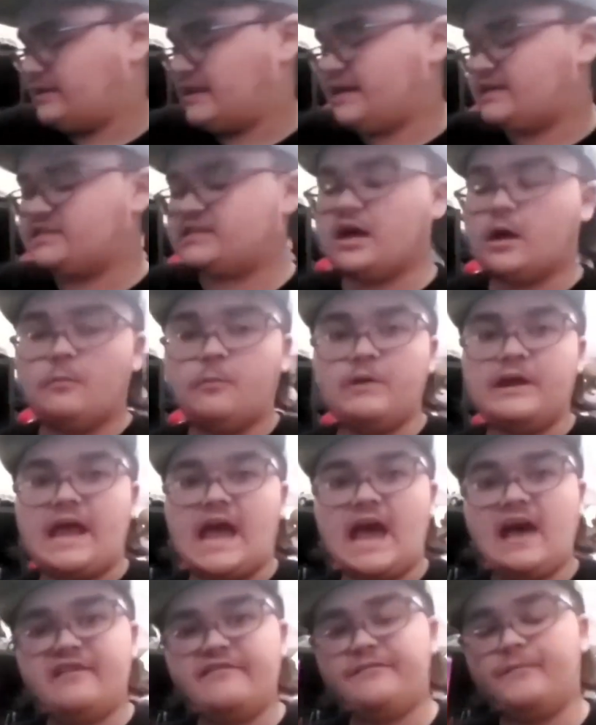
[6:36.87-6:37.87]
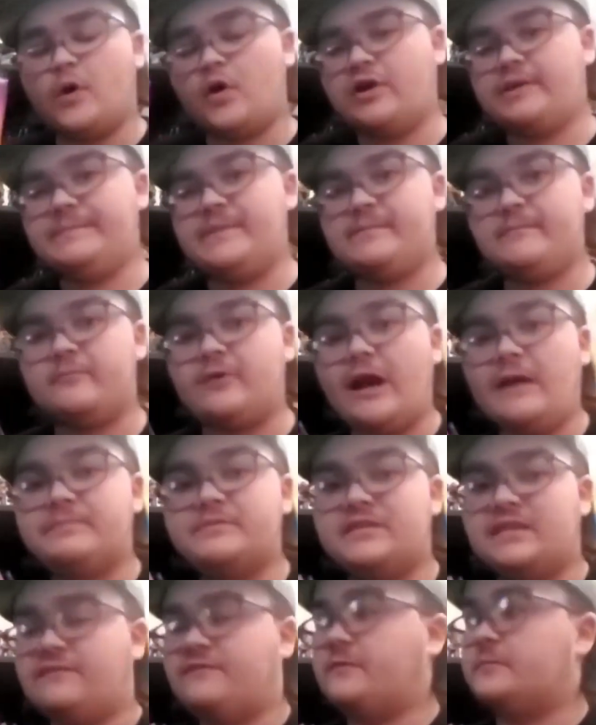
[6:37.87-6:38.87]
Next up, we have Bohemian
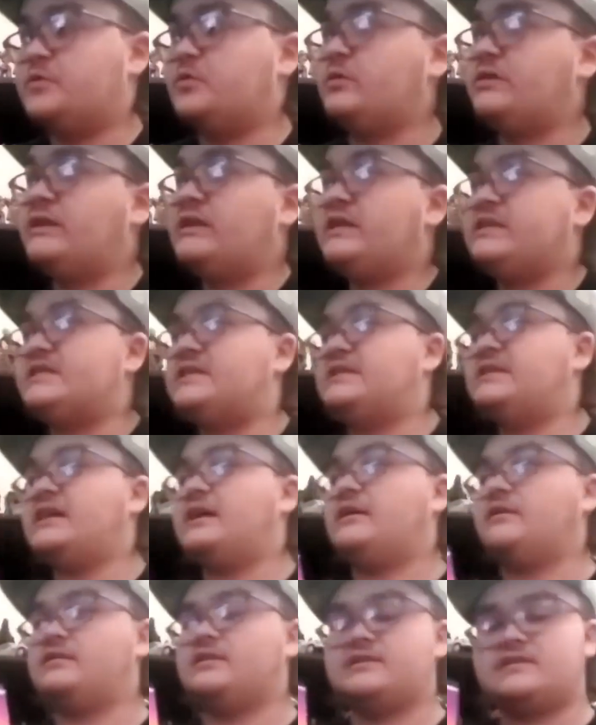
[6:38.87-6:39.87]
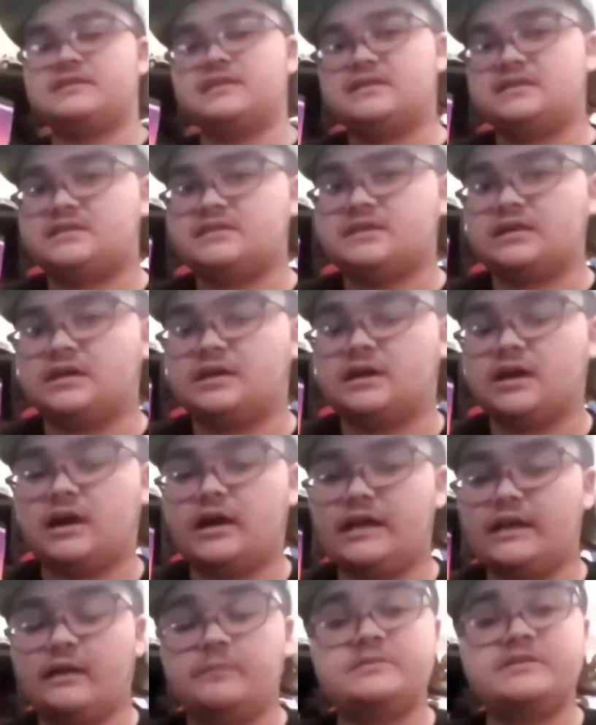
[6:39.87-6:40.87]
Rhapsody from 2018. Now, this is
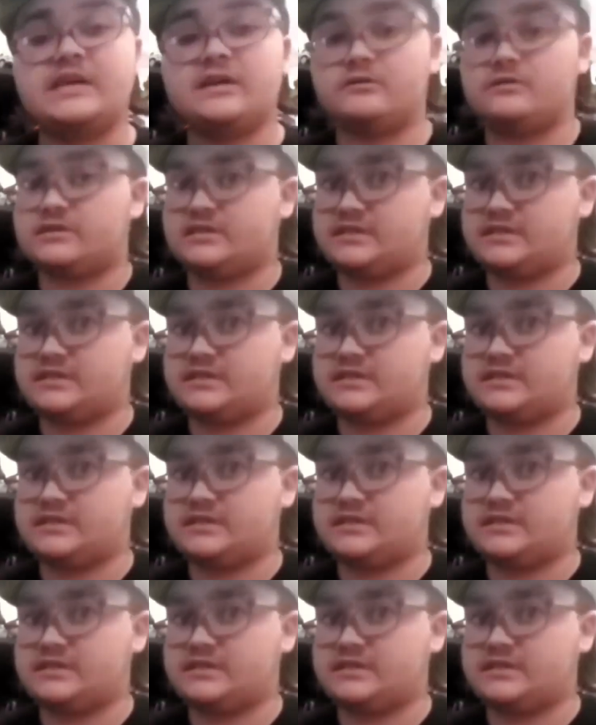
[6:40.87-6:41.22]
an upscale.